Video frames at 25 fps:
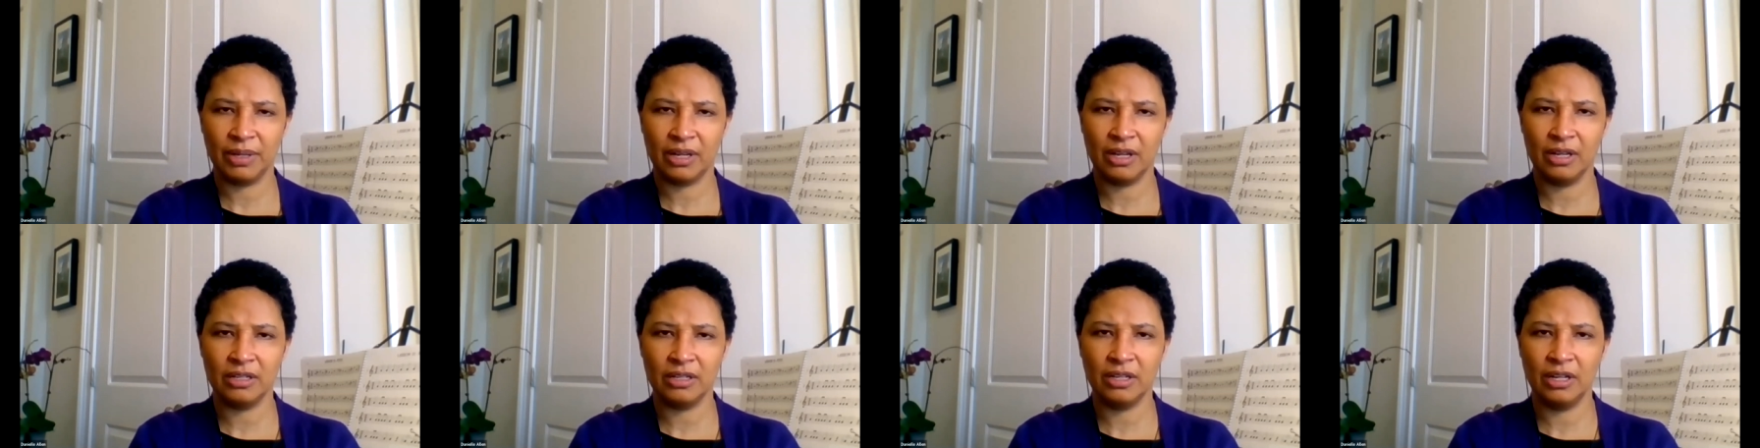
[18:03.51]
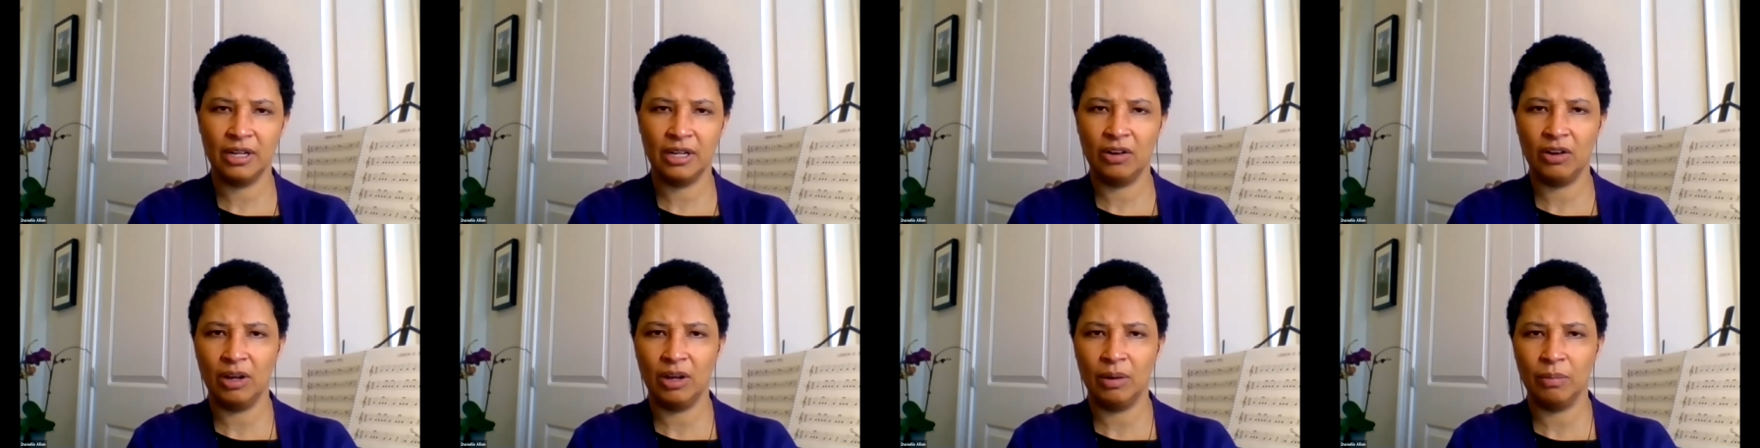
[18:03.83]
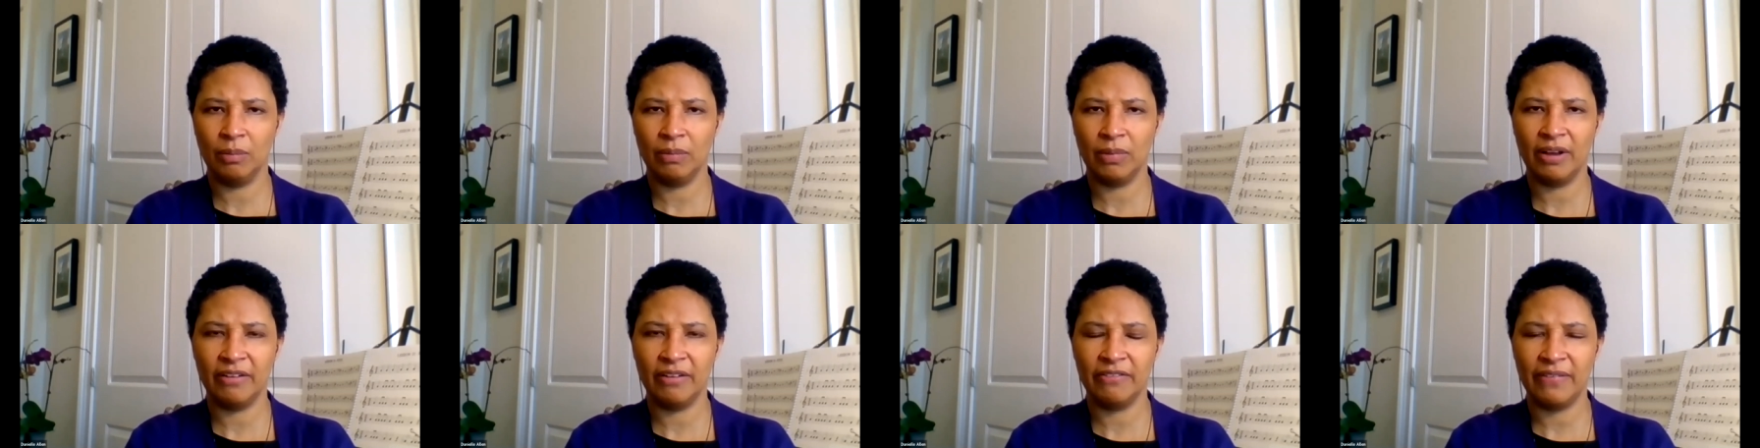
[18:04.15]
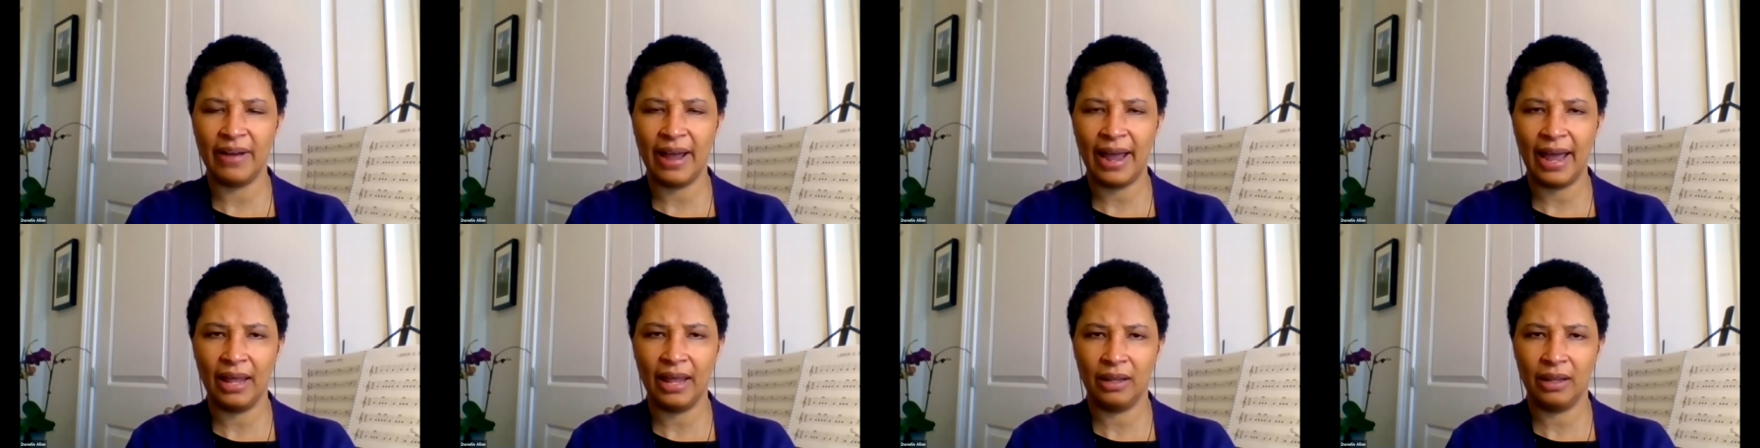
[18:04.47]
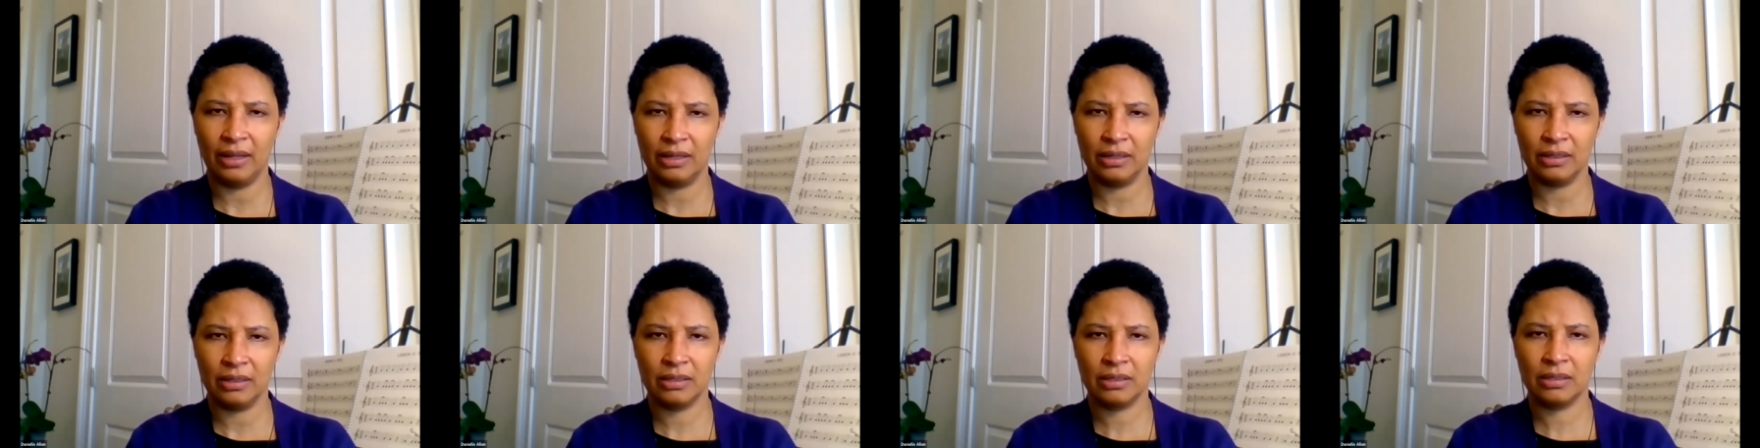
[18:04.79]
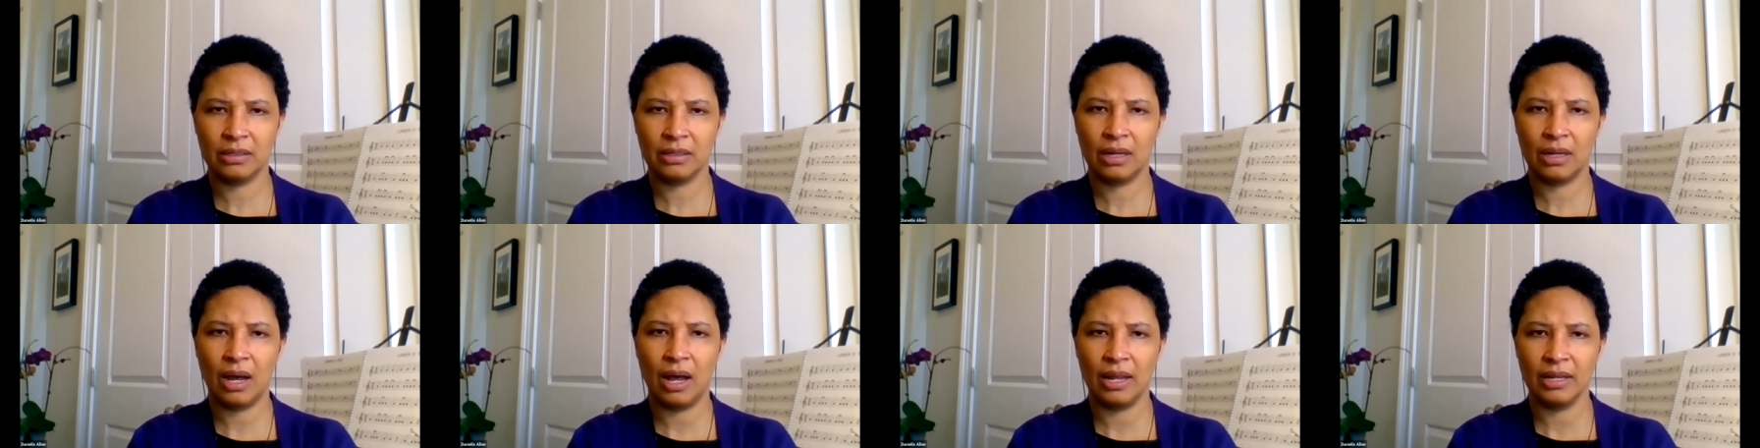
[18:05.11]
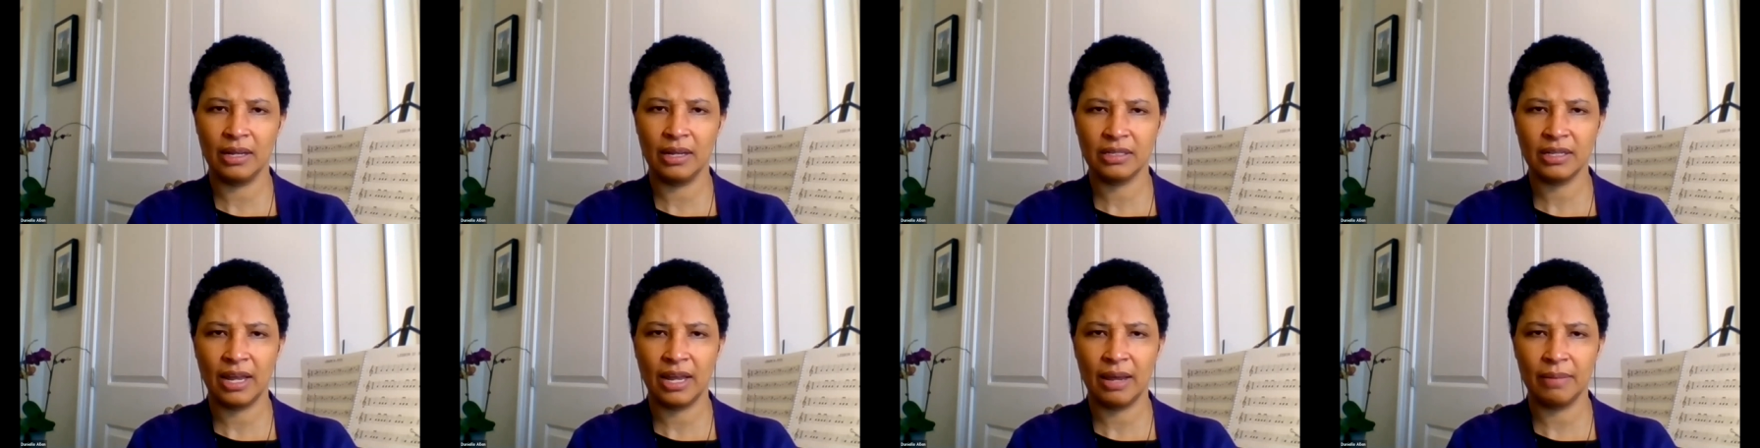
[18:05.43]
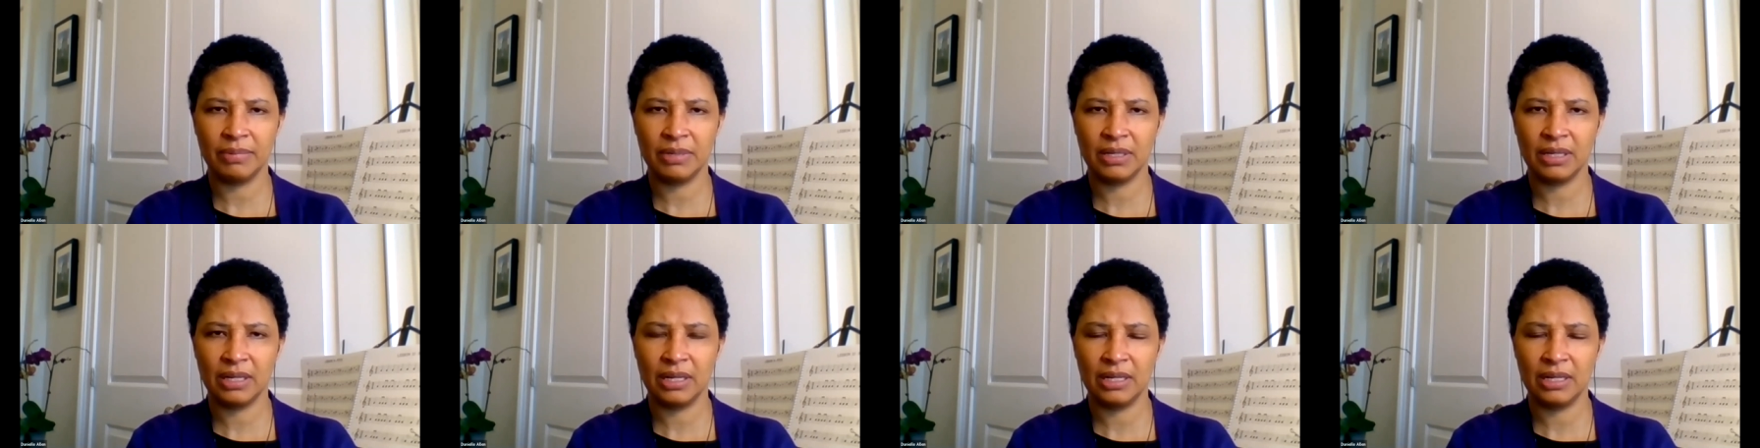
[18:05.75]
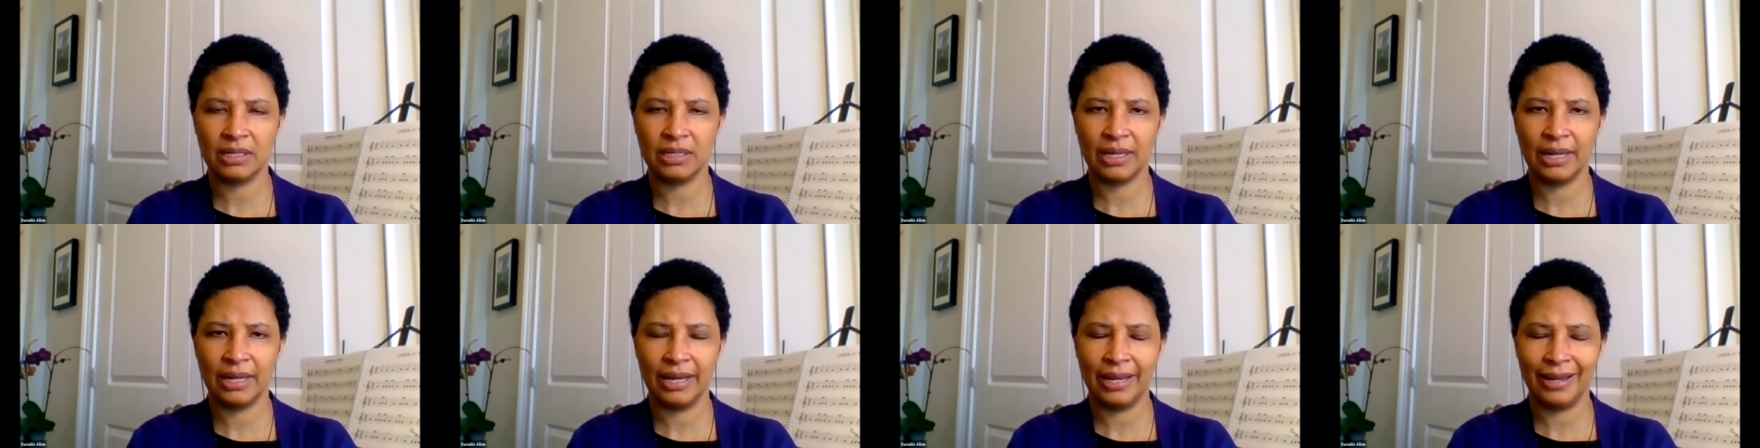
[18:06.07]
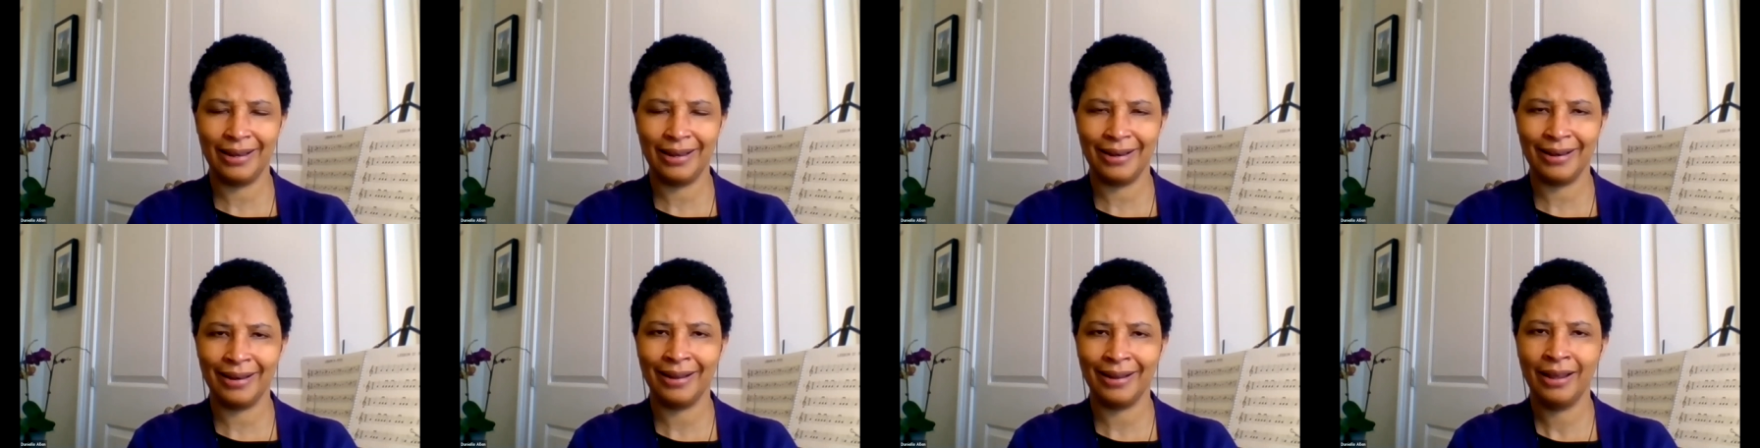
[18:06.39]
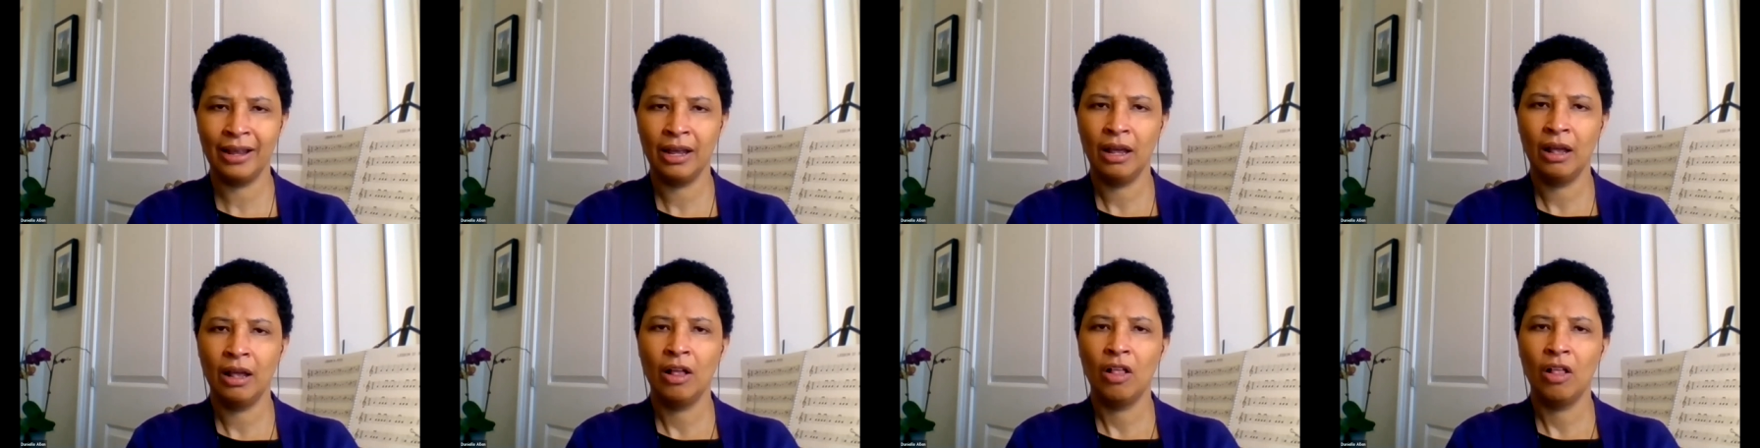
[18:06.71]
the continuum of violence concept is in